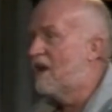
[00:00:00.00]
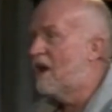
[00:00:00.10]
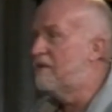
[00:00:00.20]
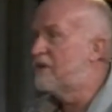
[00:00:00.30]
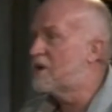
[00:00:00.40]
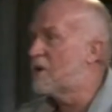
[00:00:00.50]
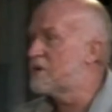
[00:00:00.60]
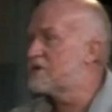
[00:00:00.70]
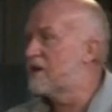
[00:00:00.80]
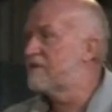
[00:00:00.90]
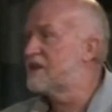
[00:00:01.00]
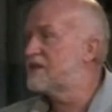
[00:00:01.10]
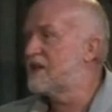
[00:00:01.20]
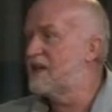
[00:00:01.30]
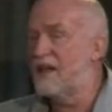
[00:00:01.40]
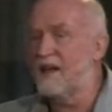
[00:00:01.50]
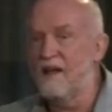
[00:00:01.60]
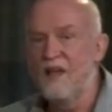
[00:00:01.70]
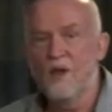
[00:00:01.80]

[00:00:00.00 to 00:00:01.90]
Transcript: over the course of this year